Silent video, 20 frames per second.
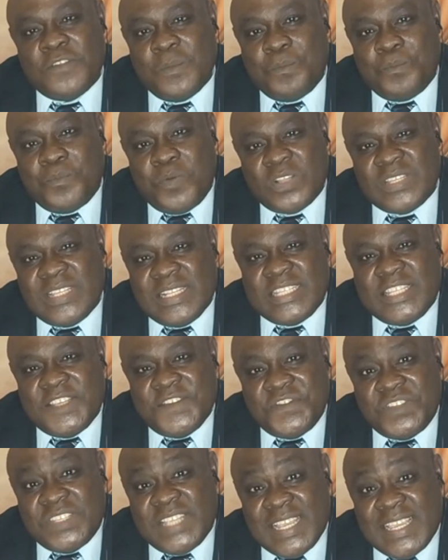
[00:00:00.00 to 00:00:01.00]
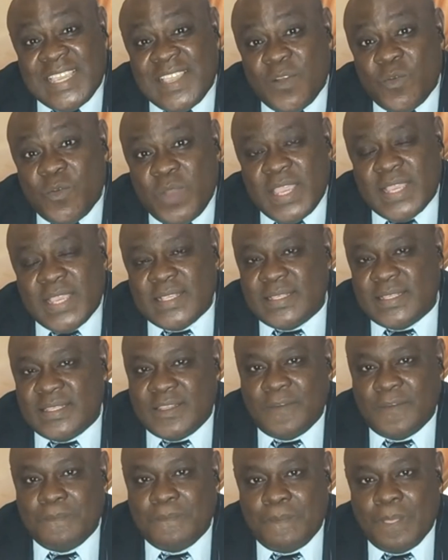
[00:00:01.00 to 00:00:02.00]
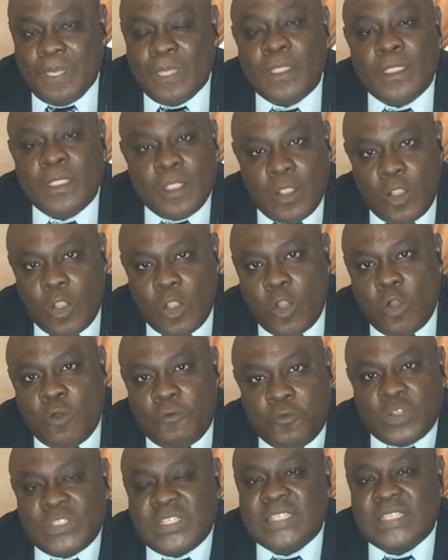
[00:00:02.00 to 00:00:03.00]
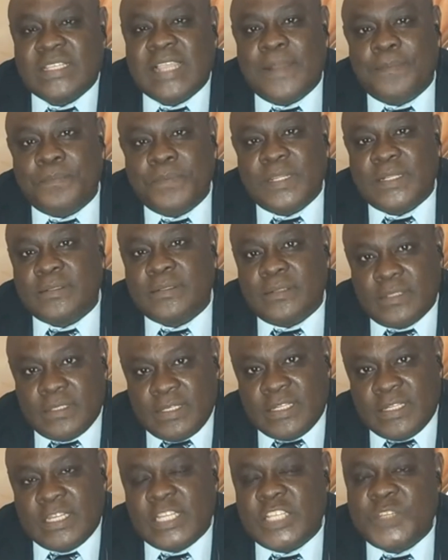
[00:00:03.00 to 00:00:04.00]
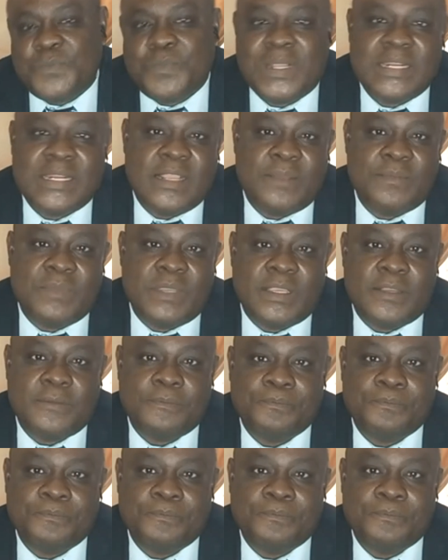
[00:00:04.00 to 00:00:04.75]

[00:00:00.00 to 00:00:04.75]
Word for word: positive takeaways of what is happening in this pandemic.